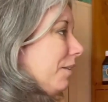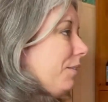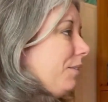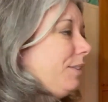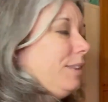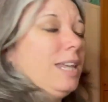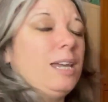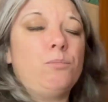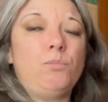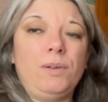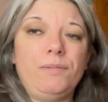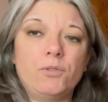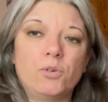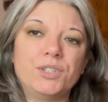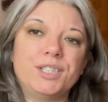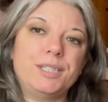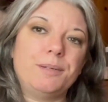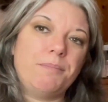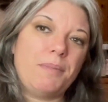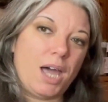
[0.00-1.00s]
Then we've got
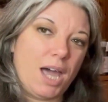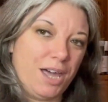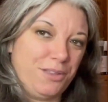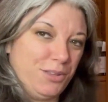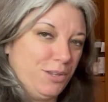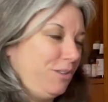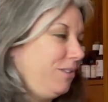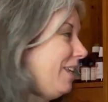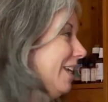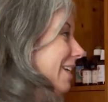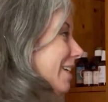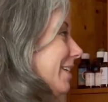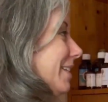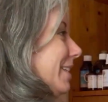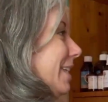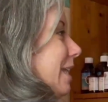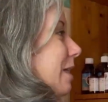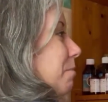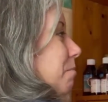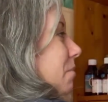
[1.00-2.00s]
some other things
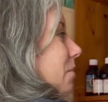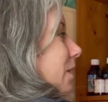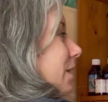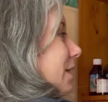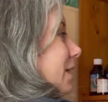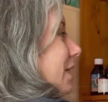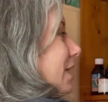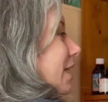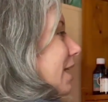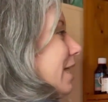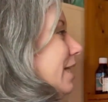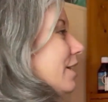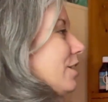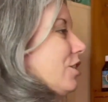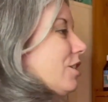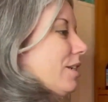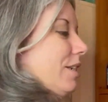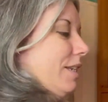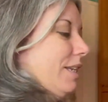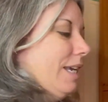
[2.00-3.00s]
in my
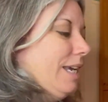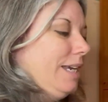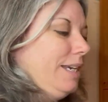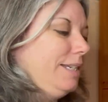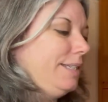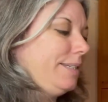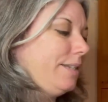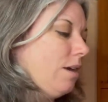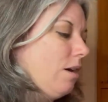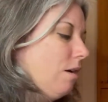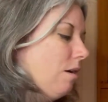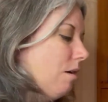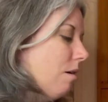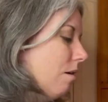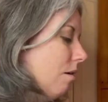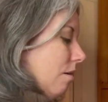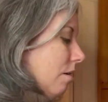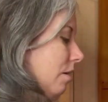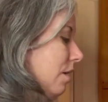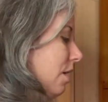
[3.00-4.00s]
collection. These
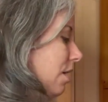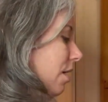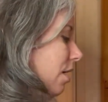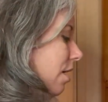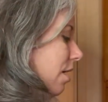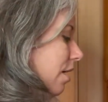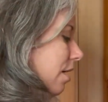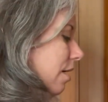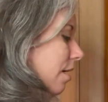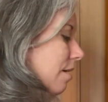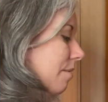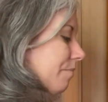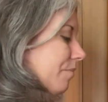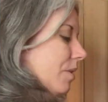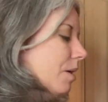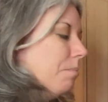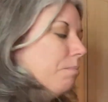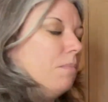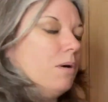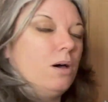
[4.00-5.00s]
are
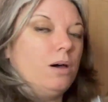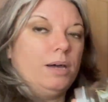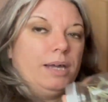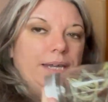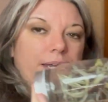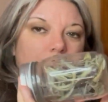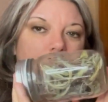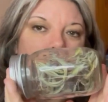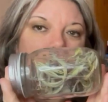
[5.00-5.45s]
my